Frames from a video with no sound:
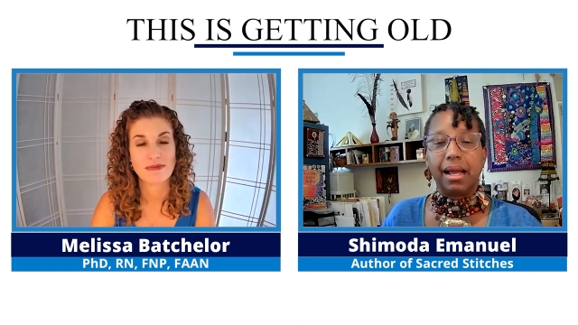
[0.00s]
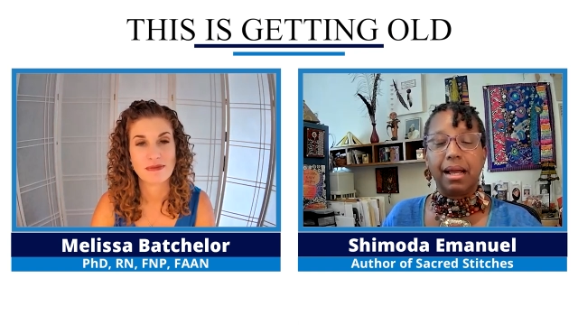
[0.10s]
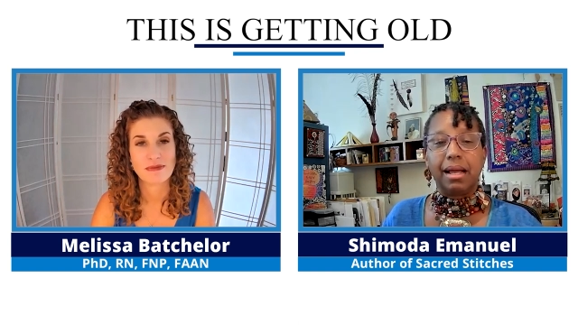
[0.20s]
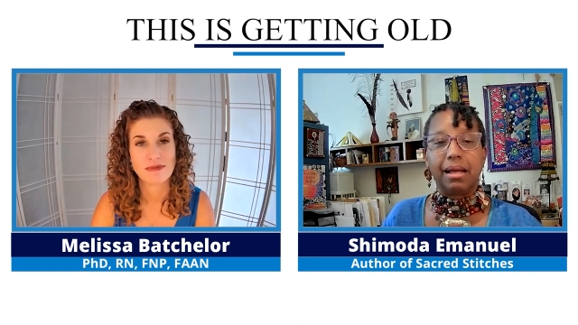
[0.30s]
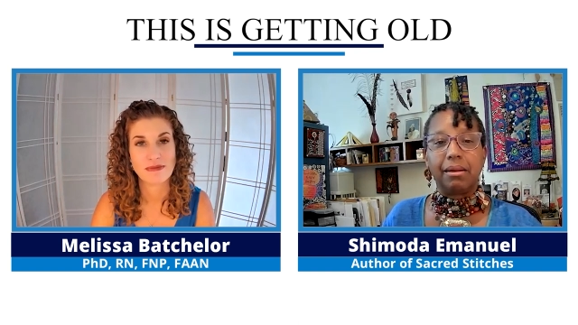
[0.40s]

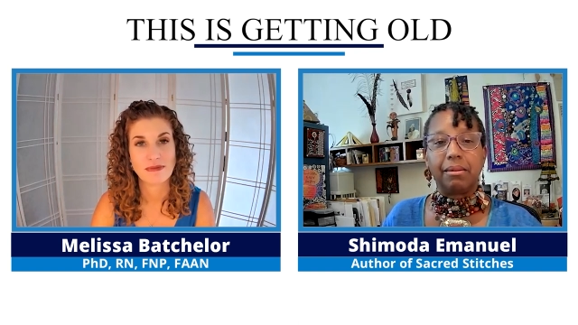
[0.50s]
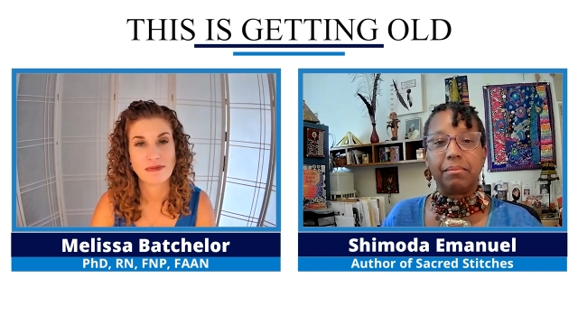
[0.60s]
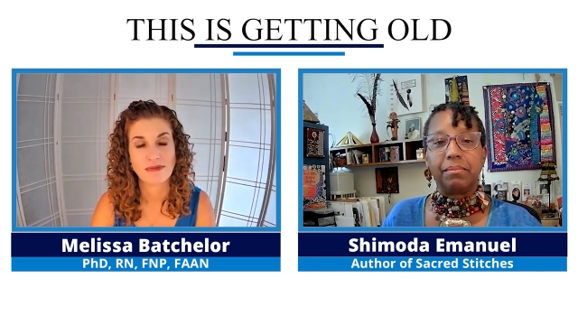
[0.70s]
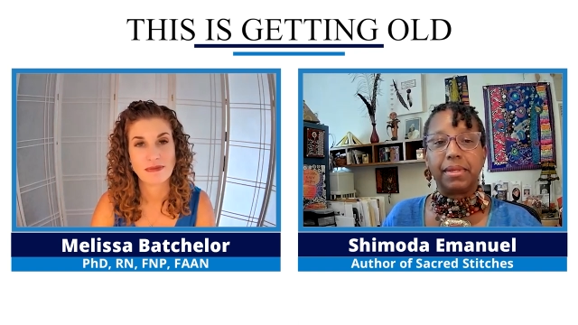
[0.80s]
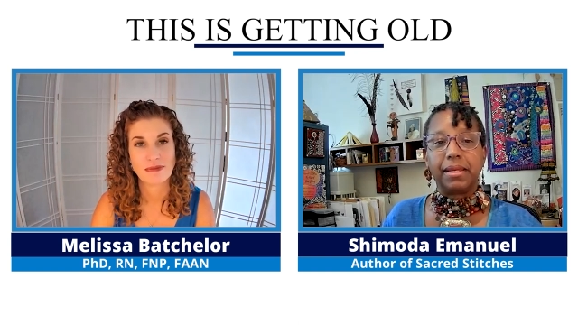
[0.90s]

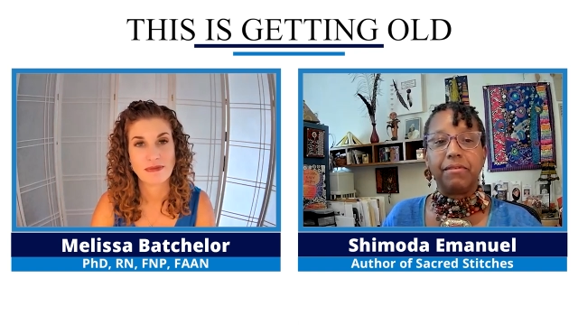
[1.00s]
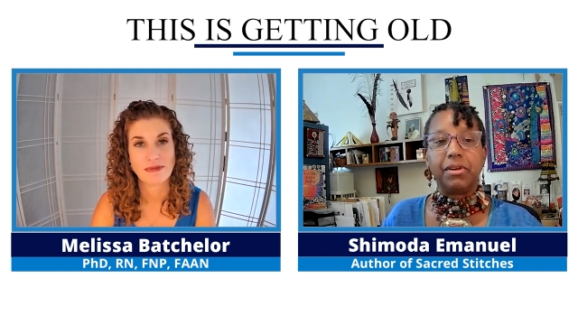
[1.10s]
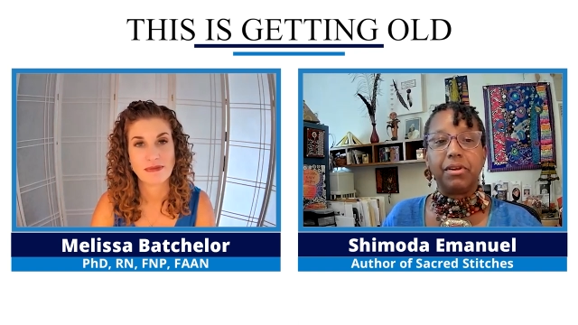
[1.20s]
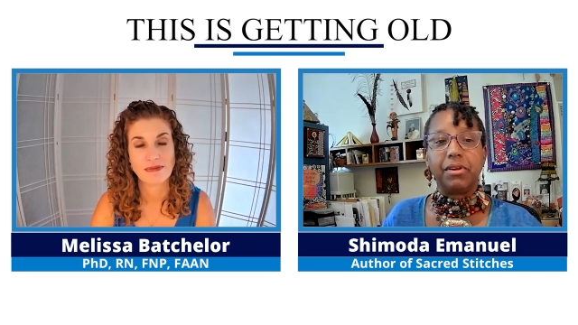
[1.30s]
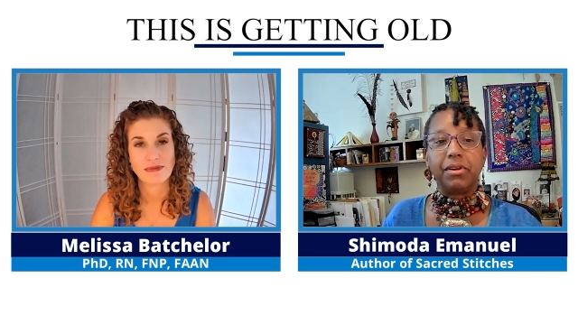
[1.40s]
Speaker 1: um,
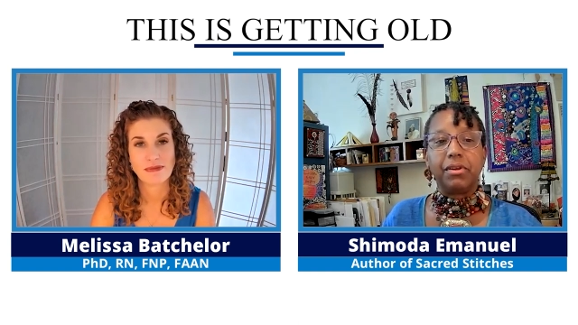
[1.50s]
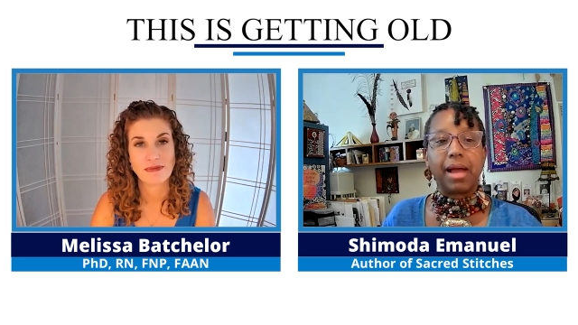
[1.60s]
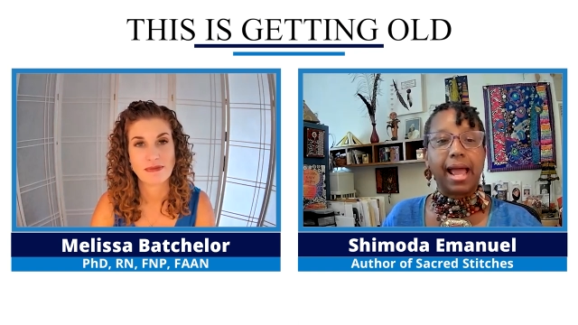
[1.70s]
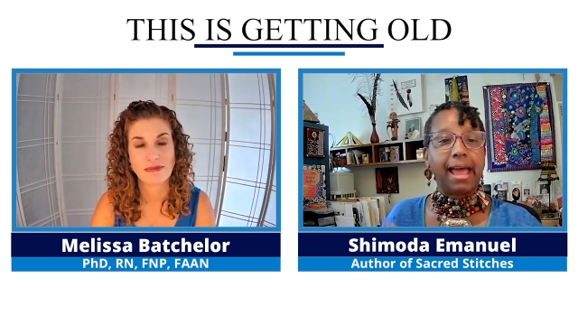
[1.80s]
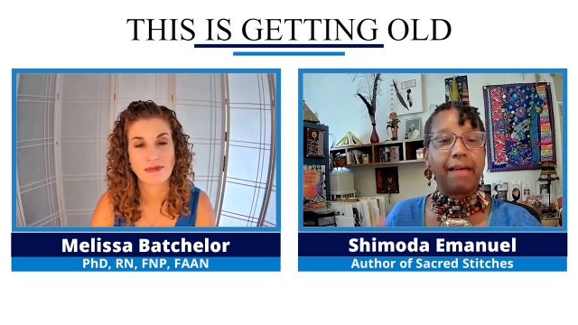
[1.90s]
even though
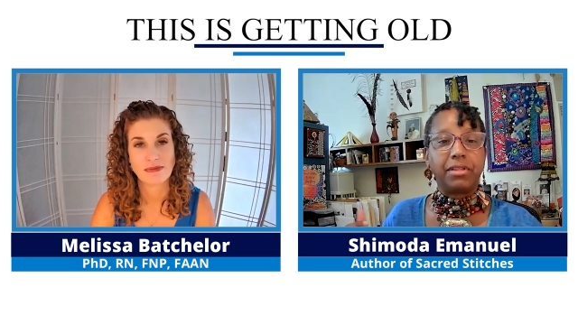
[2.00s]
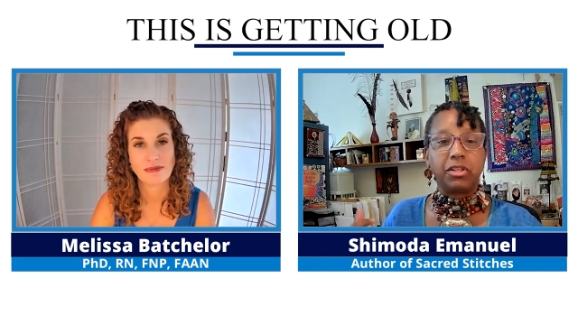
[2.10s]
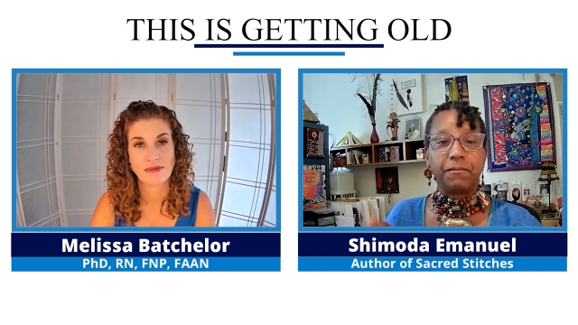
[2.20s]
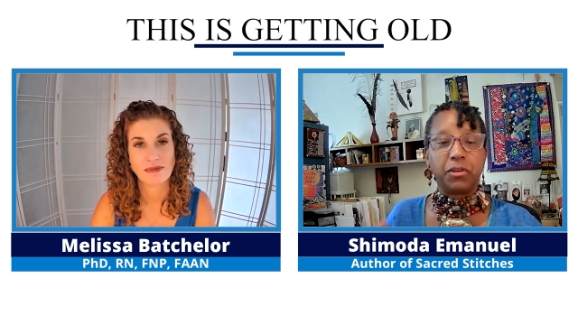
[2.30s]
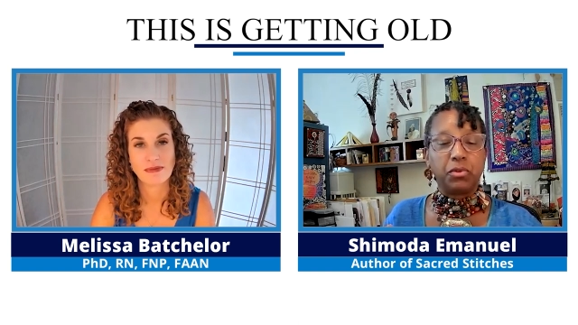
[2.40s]
I have a
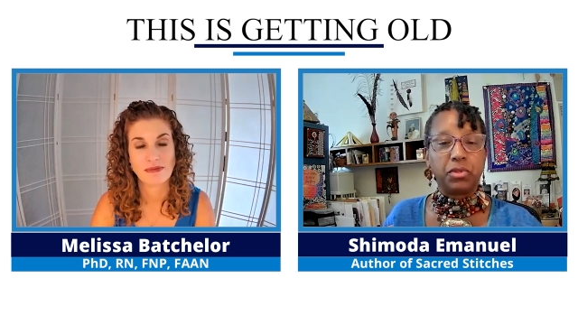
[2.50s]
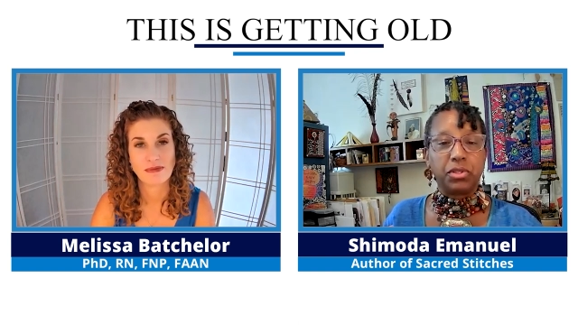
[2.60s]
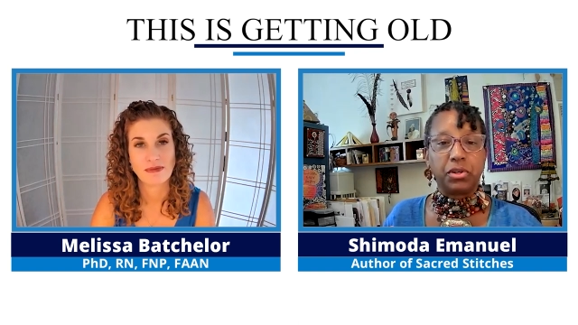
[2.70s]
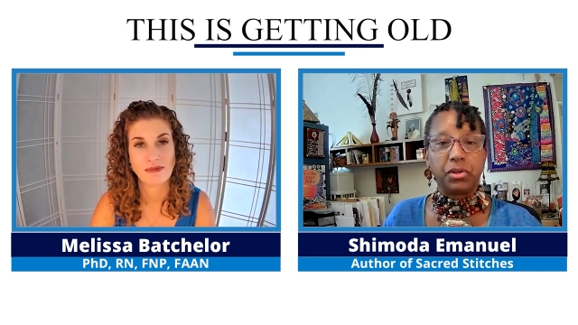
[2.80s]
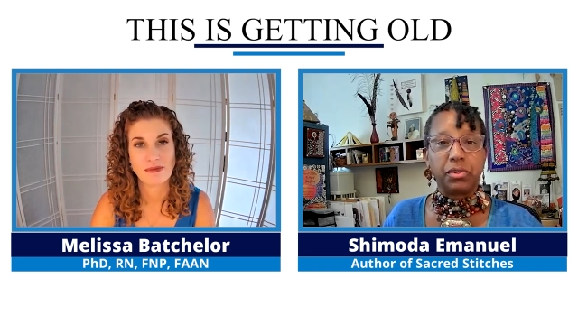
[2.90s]

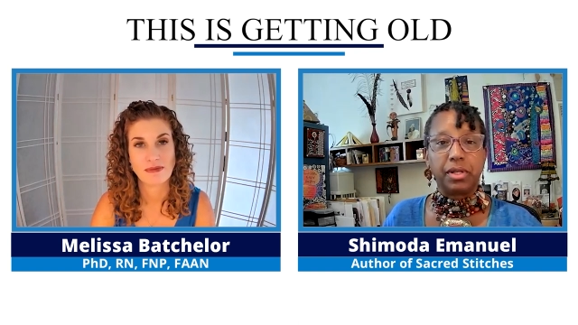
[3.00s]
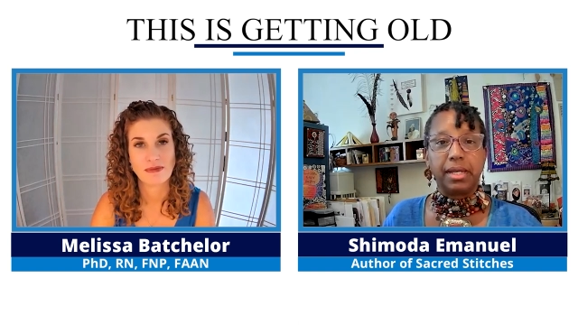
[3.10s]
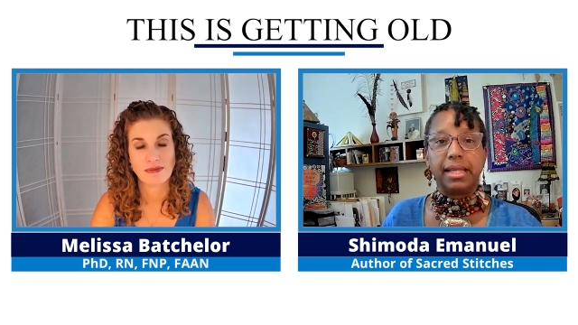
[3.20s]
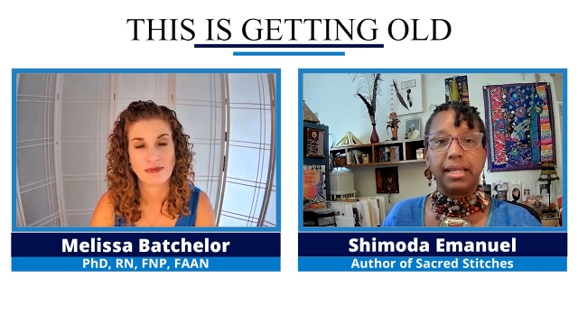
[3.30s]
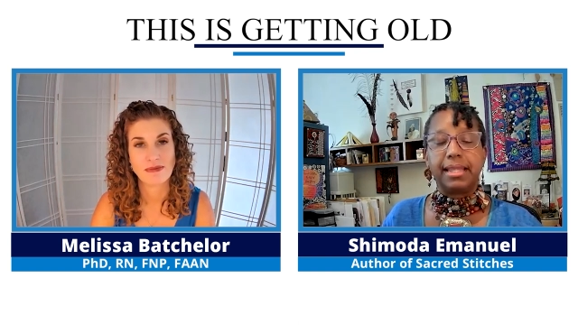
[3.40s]
diffuser
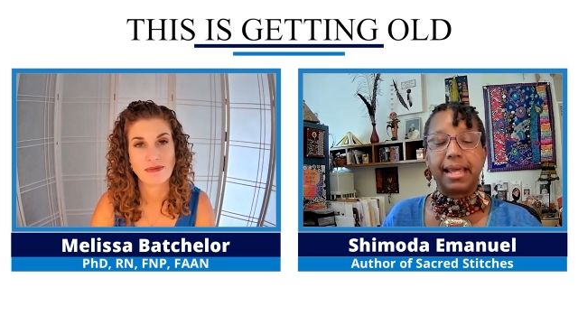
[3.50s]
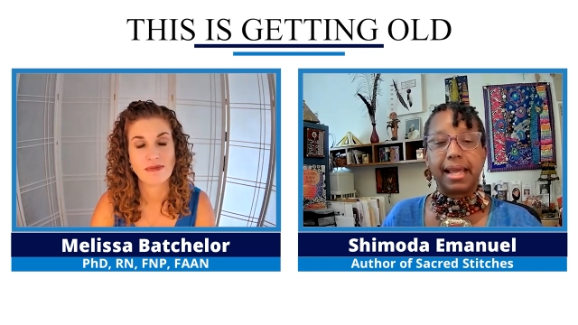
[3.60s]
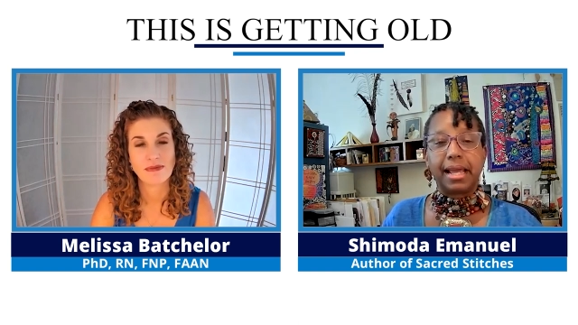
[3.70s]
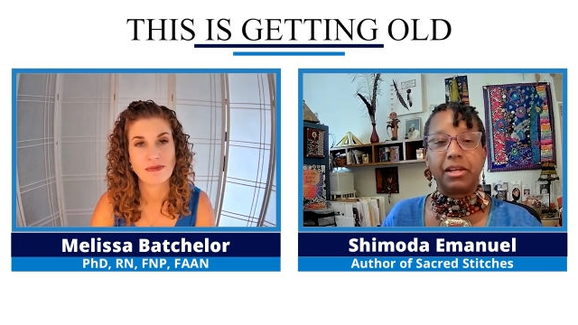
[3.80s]
that I